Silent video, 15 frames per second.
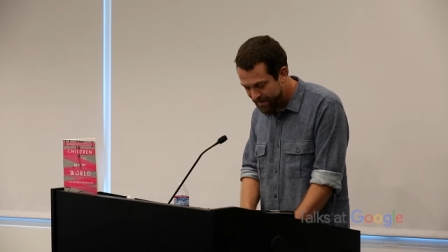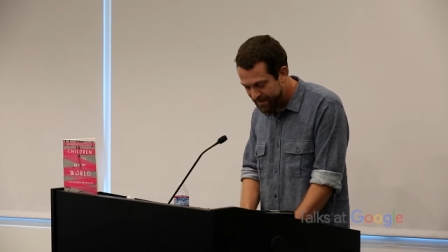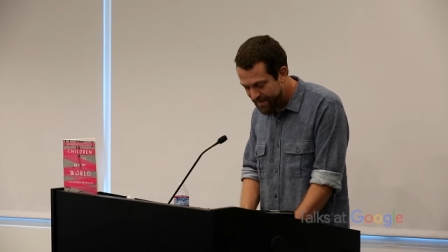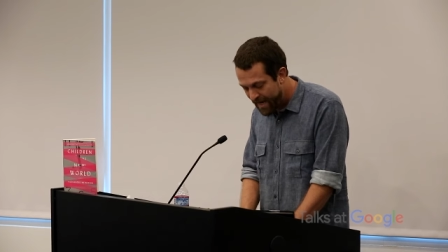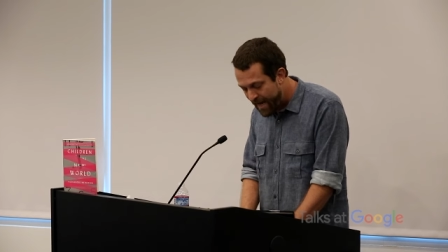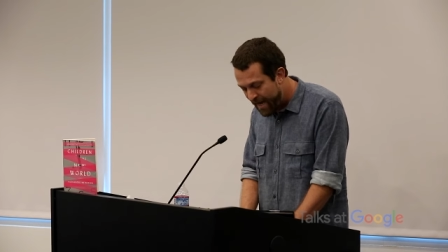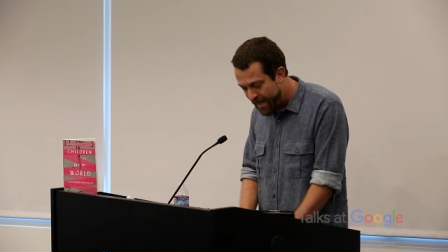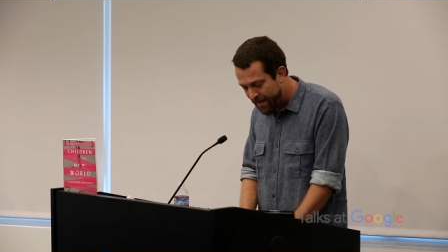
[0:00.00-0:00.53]

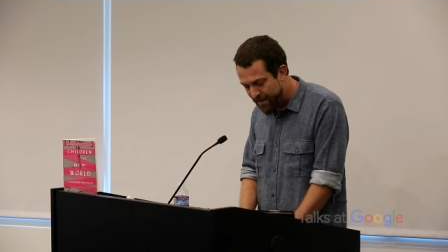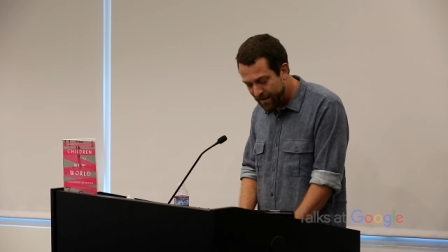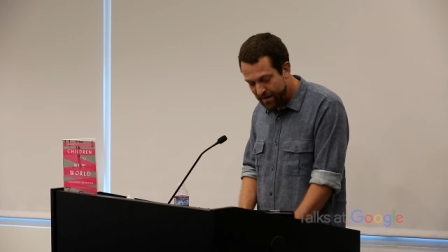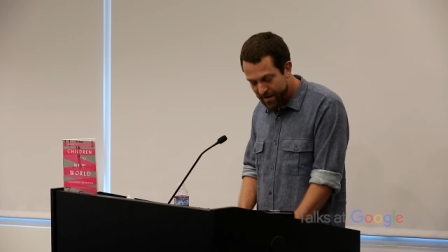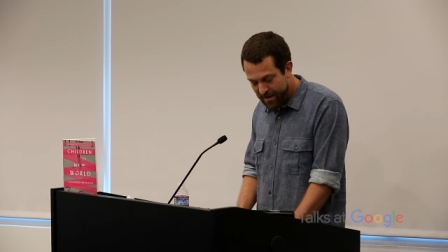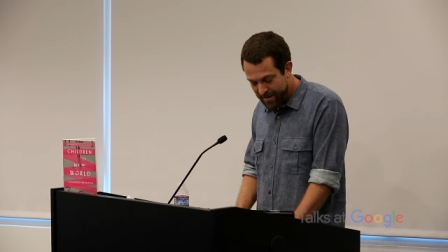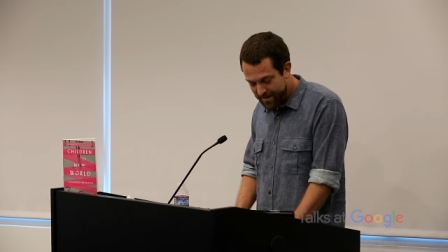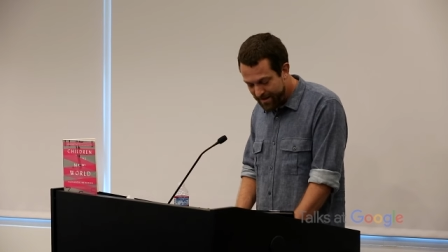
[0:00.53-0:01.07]

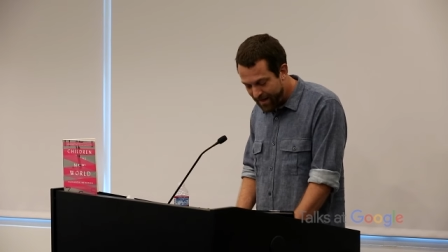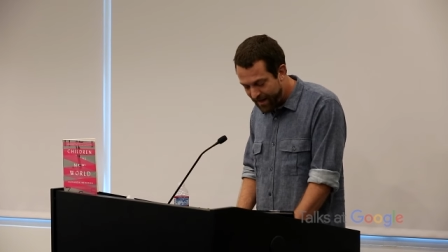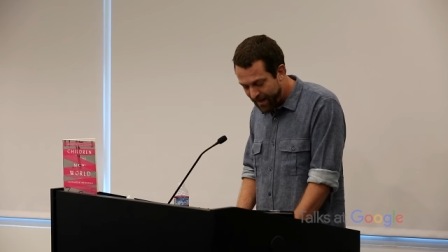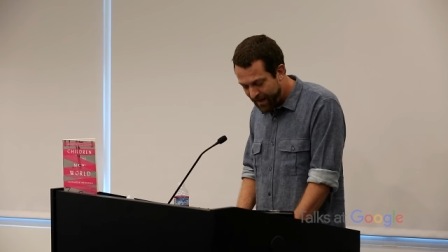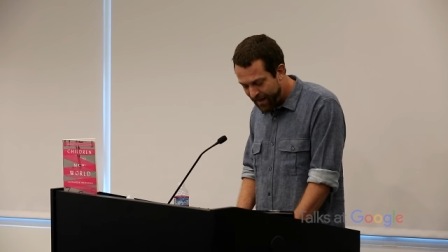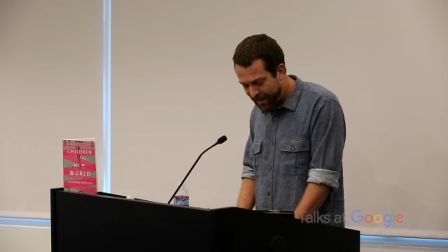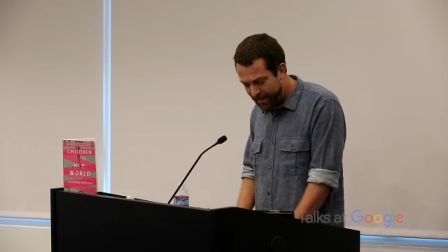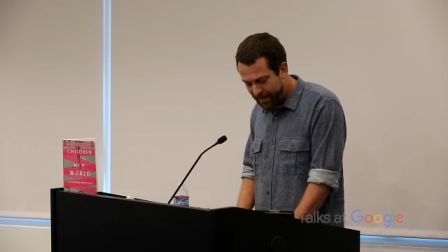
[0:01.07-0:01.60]
Ten,
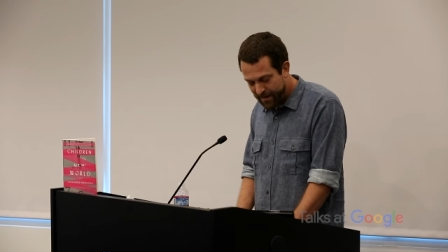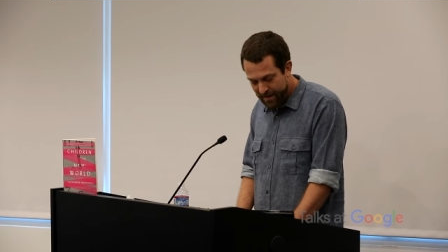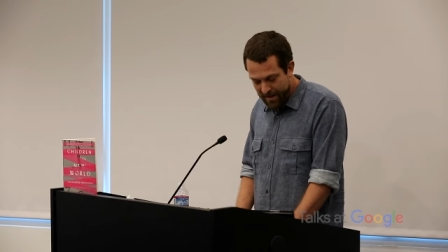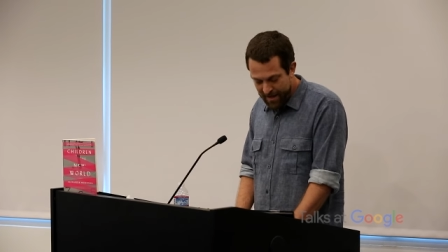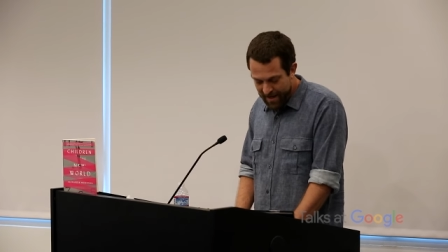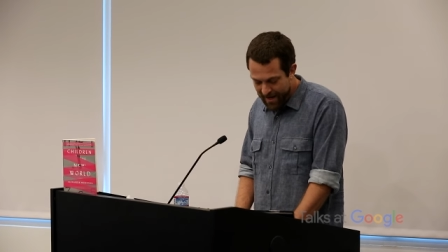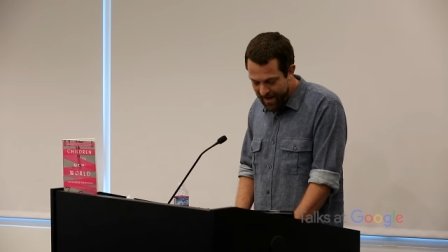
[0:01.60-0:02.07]
nine,